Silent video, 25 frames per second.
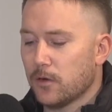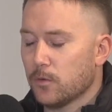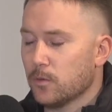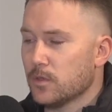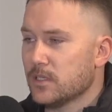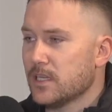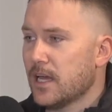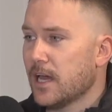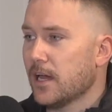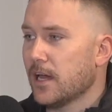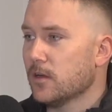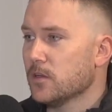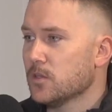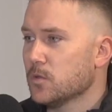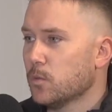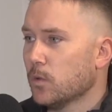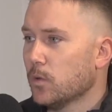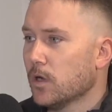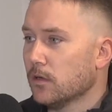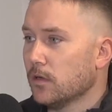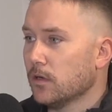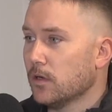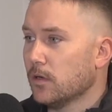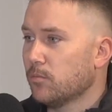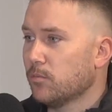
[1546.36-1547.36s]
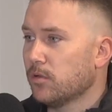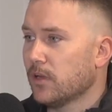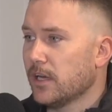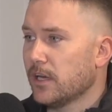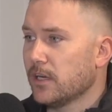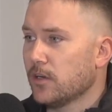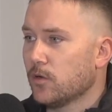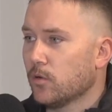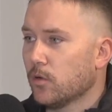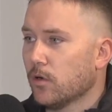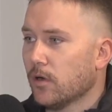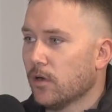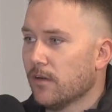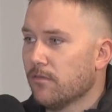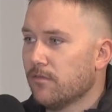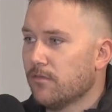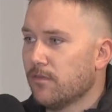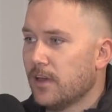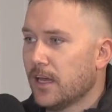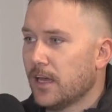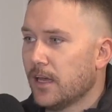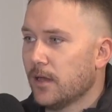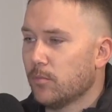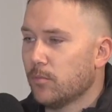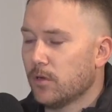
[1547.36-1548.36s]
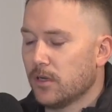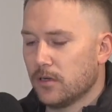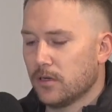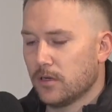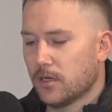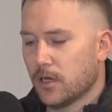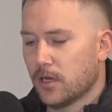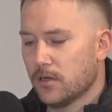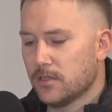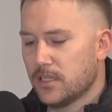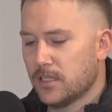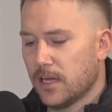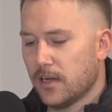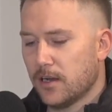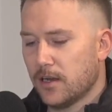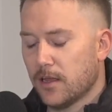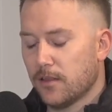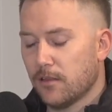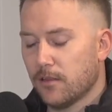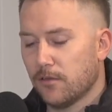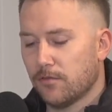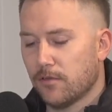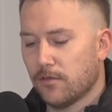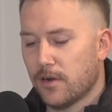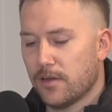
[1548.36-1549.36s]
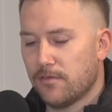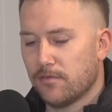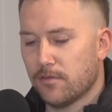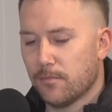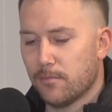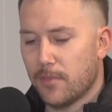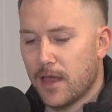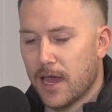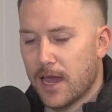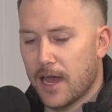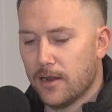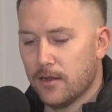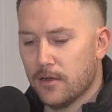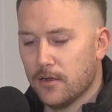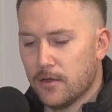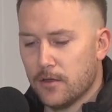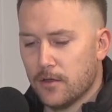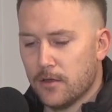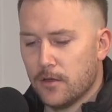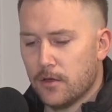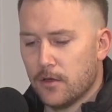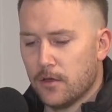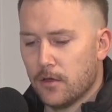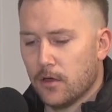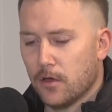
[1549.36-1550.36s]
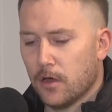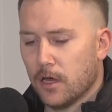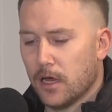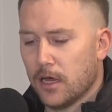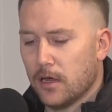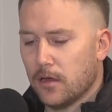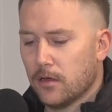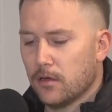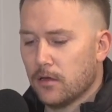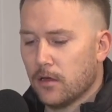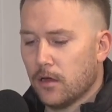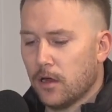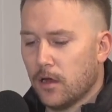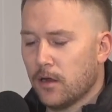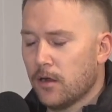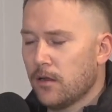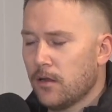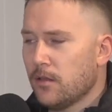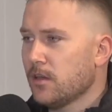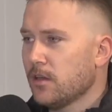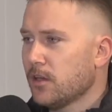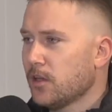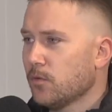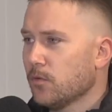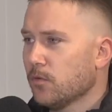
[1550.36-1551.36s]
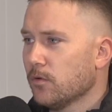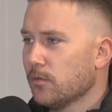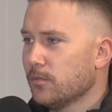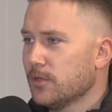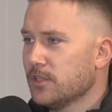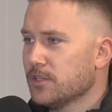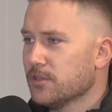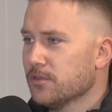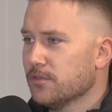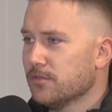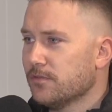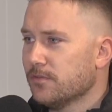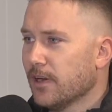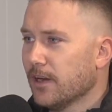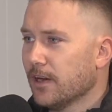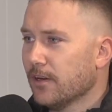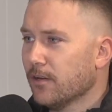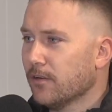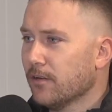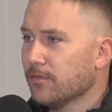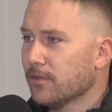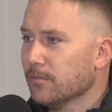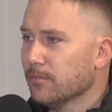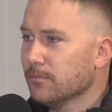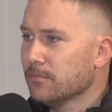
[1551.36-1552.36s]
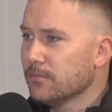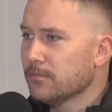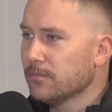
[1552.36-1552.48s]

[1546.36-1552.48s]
it was out as well, and it played quite fair, but goes out another 3 from that. I don't think you want to be too far off them.